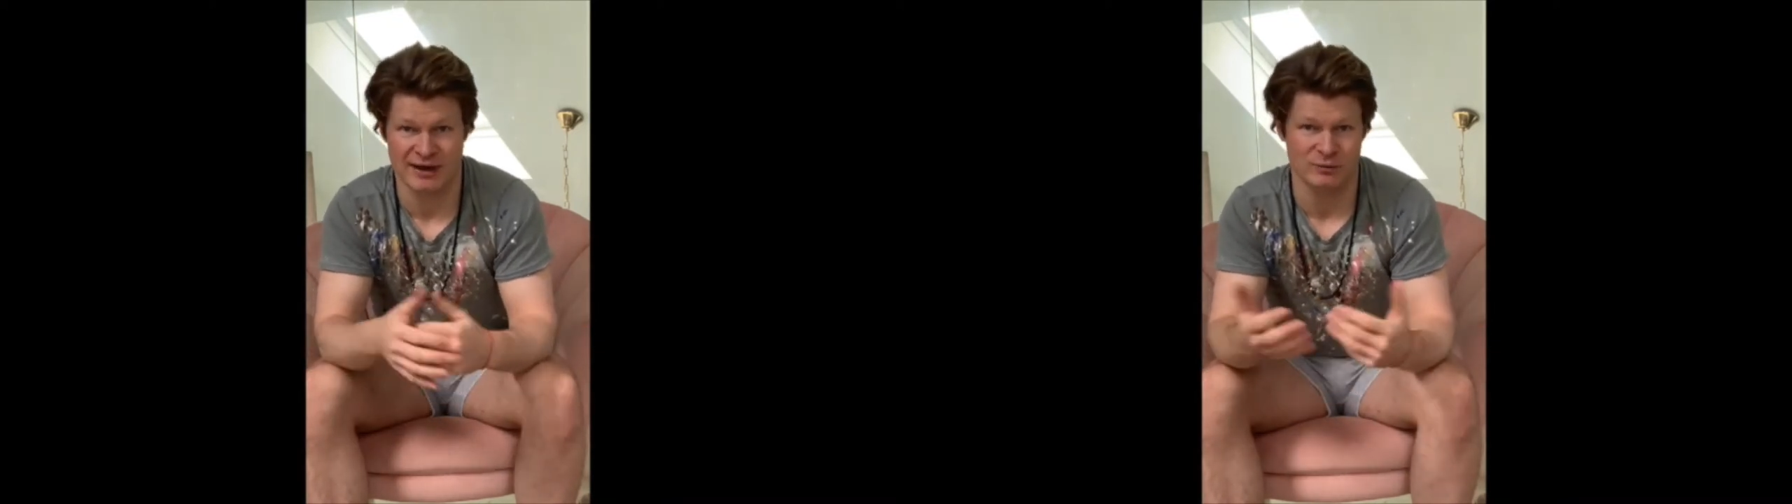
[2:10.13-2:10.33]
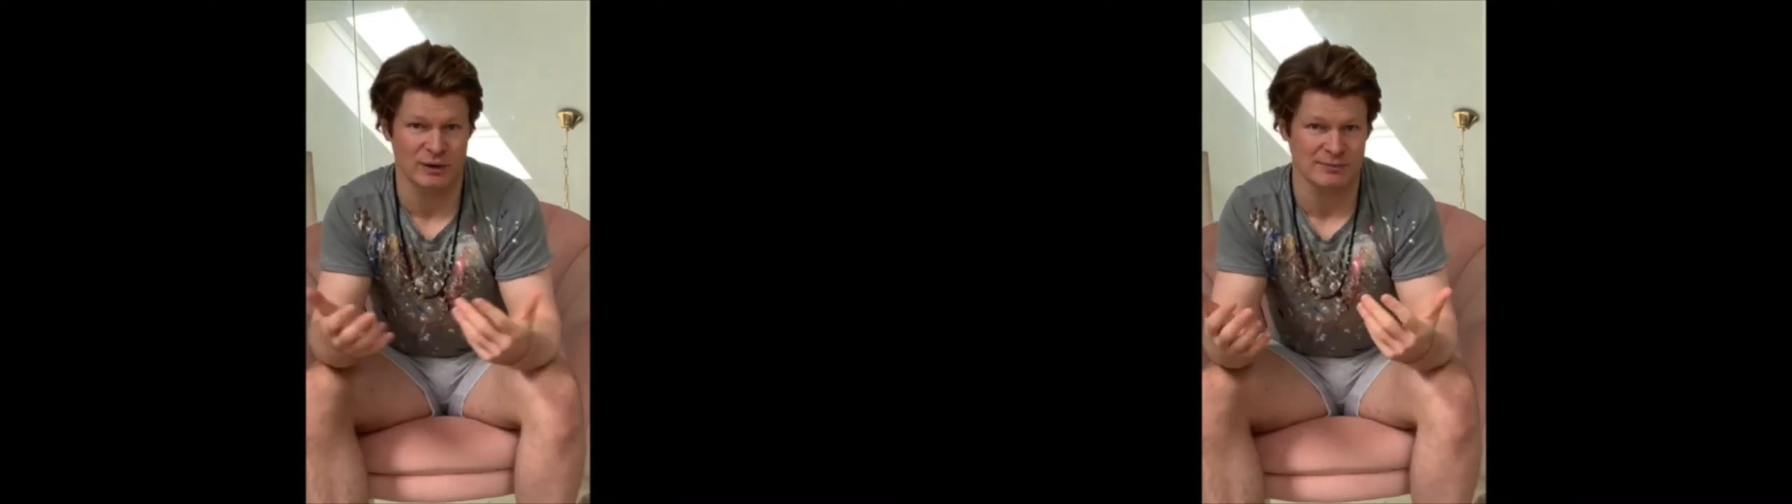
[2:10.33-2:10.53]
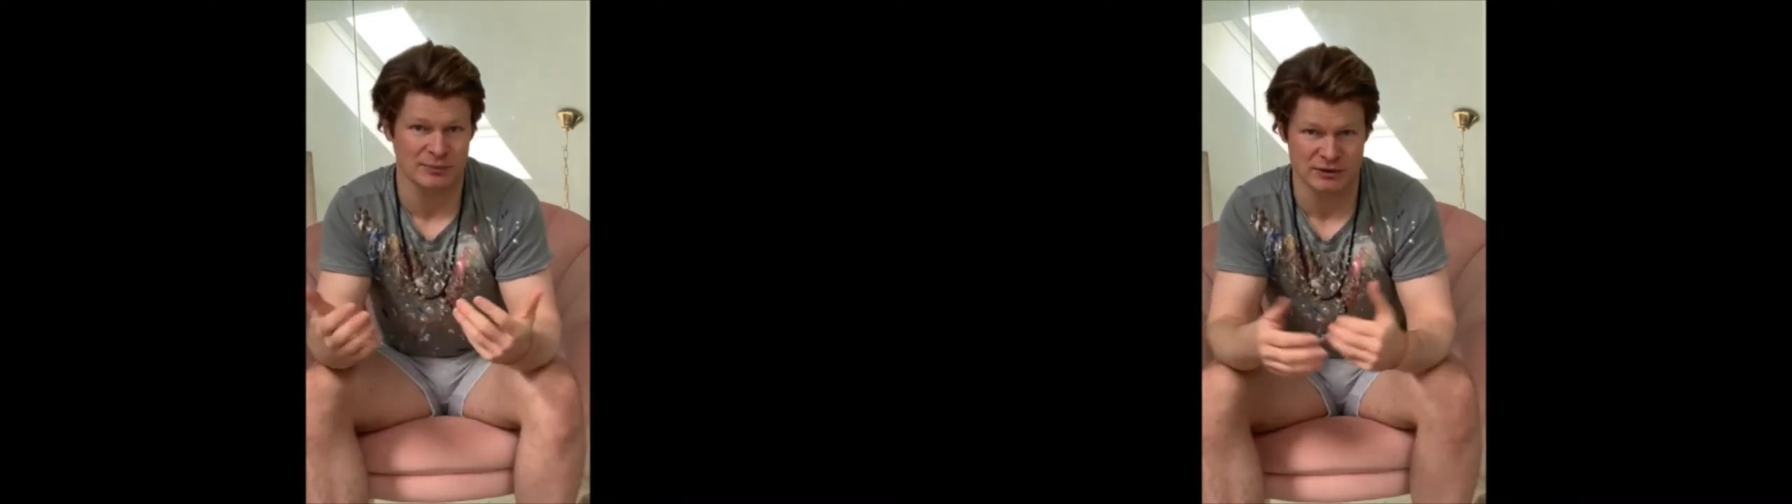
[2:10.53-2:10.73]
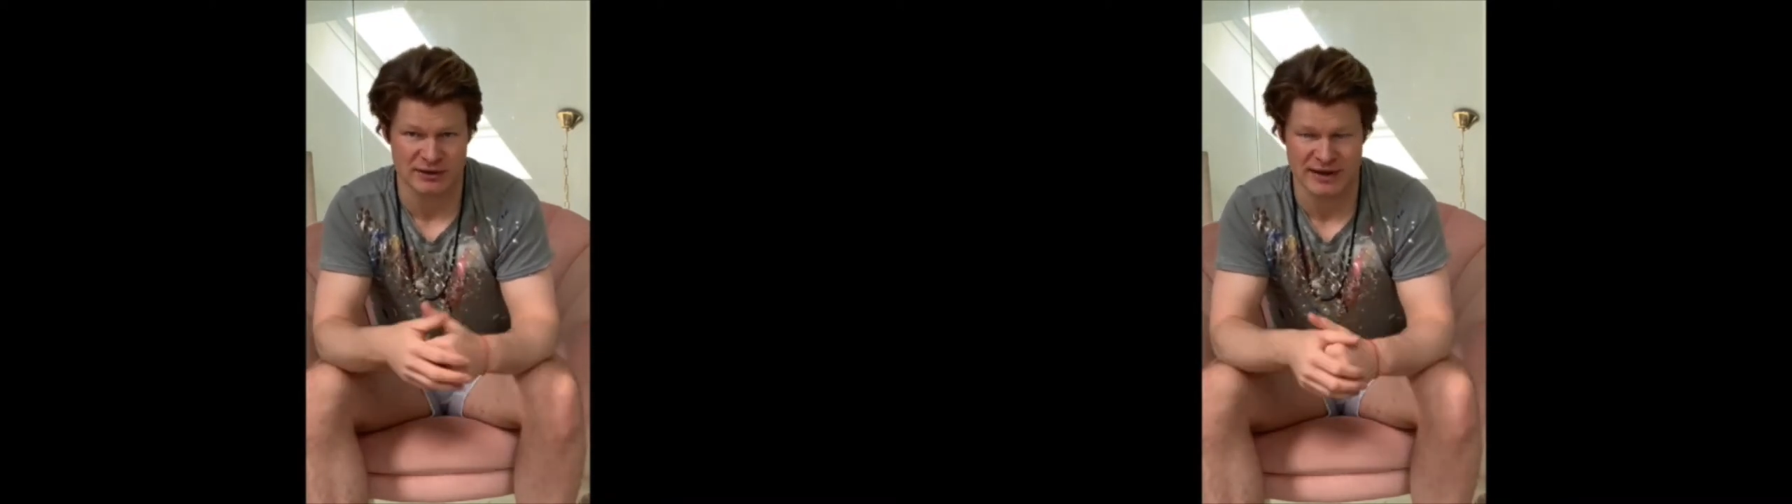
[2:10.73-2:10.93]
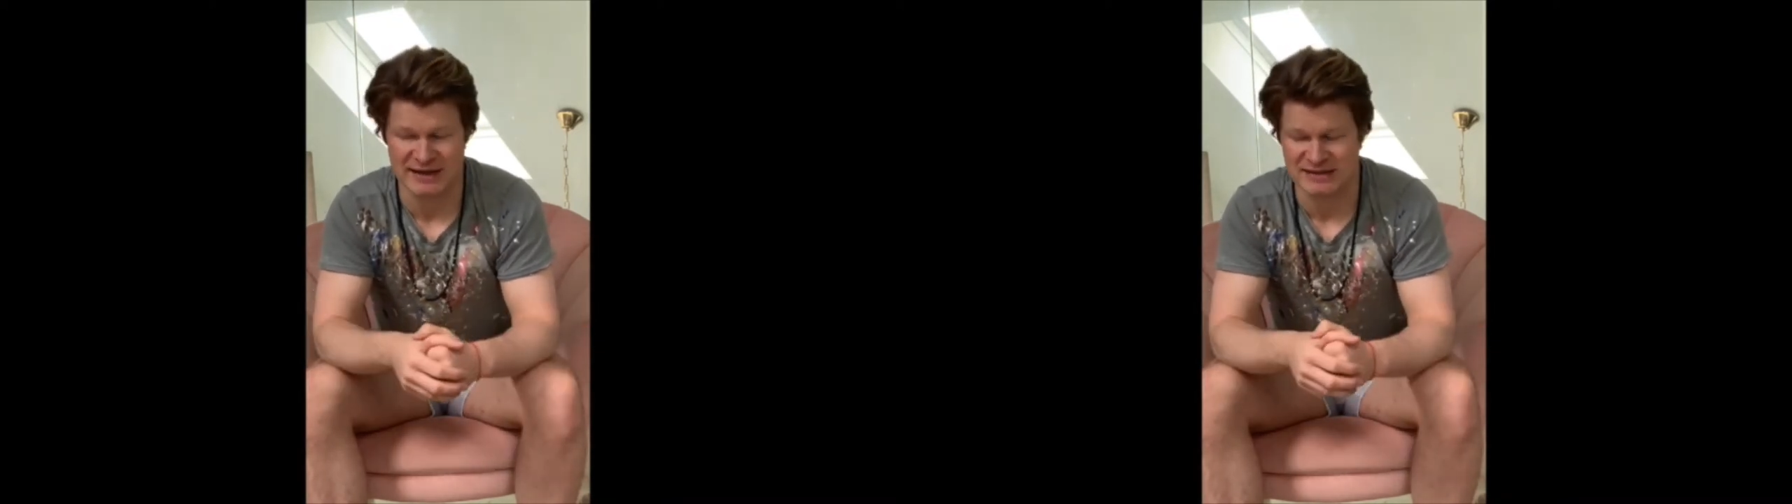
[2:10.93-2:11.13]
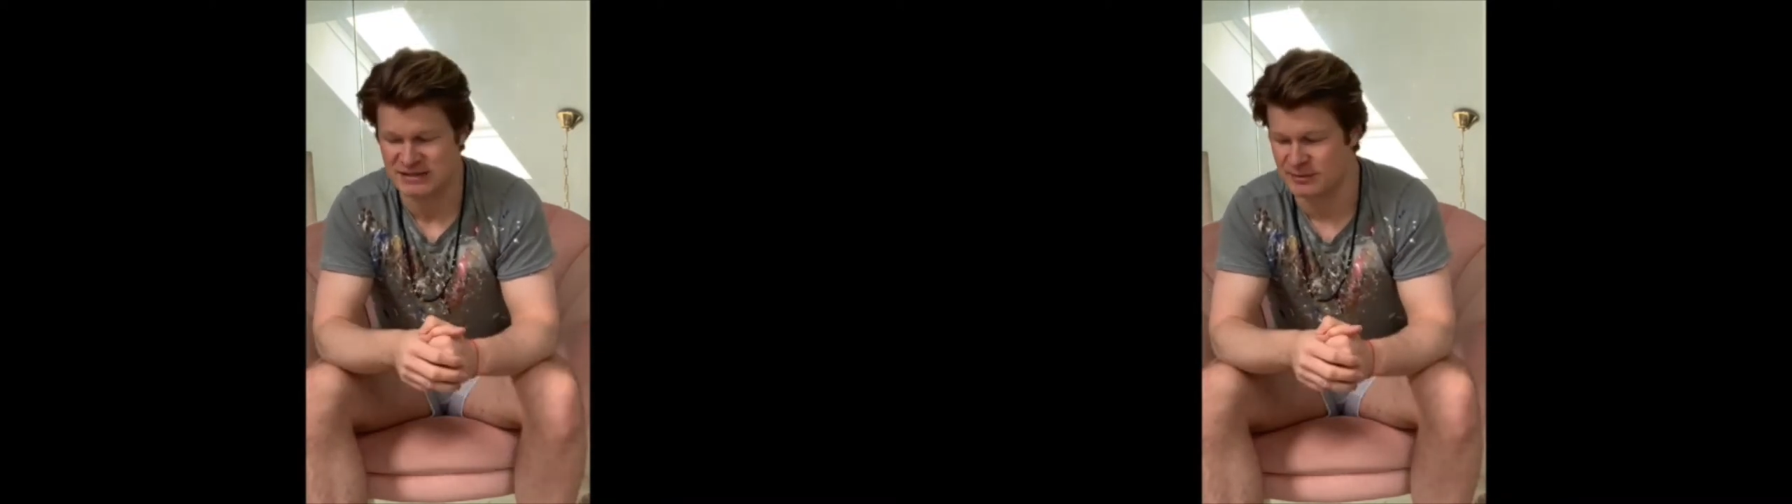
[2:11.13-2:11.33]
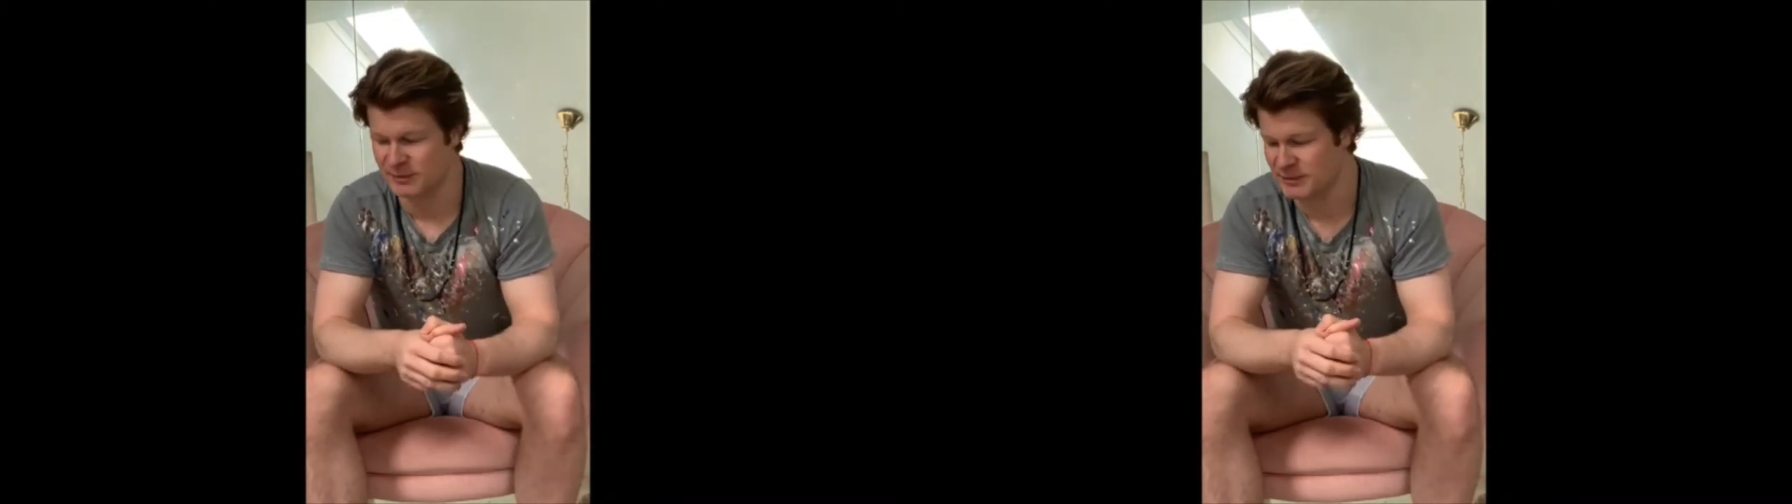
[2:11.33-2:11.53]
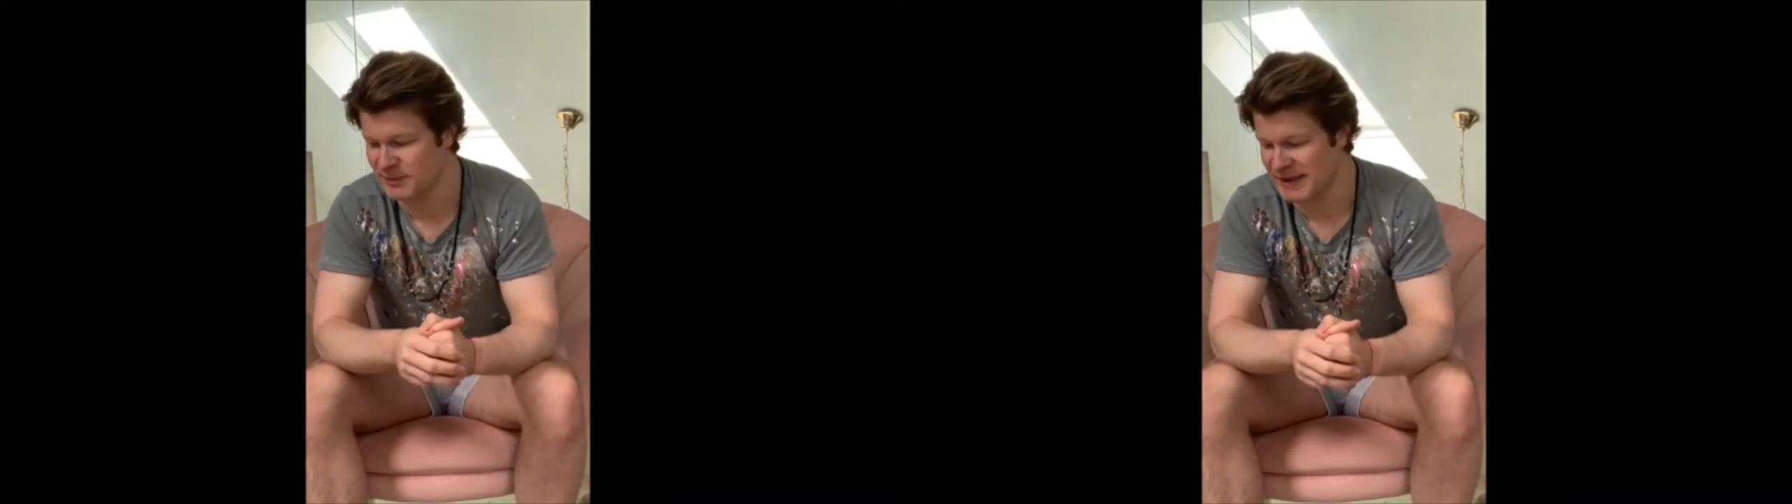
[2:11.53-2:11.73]
William Butler Yeats,
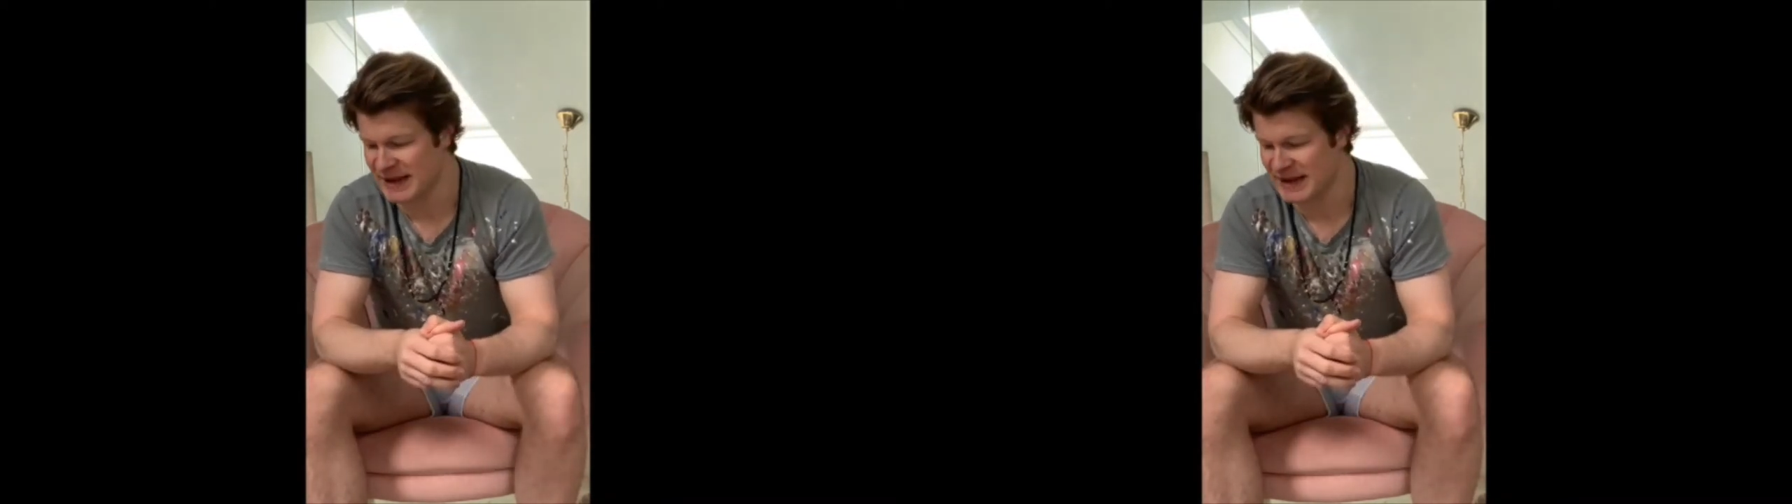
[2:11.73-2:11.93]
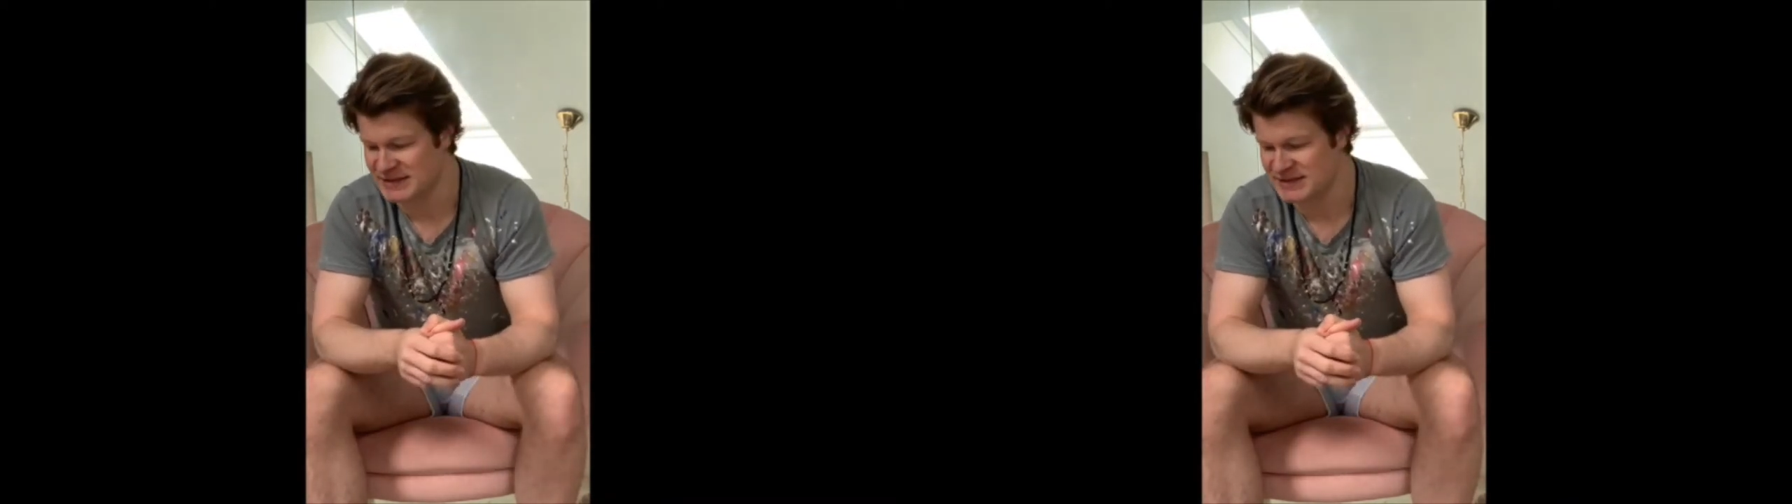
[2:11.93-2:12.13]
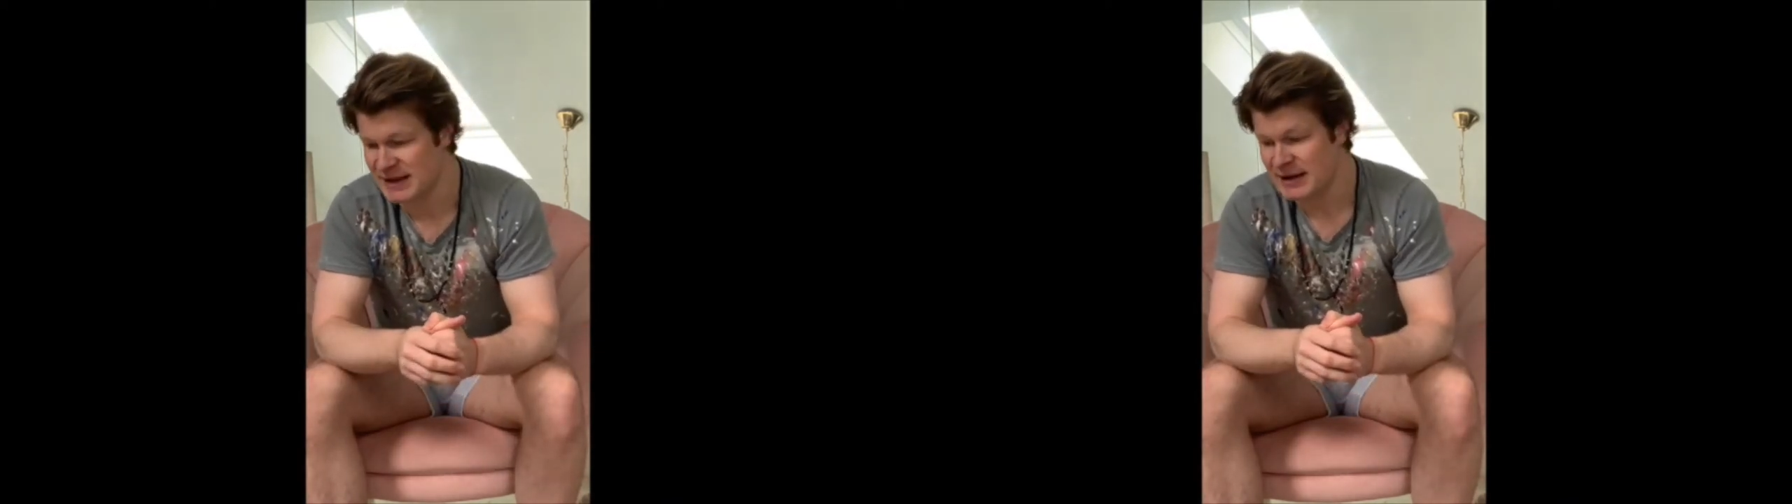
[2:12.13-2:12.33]
W.B. Yeats.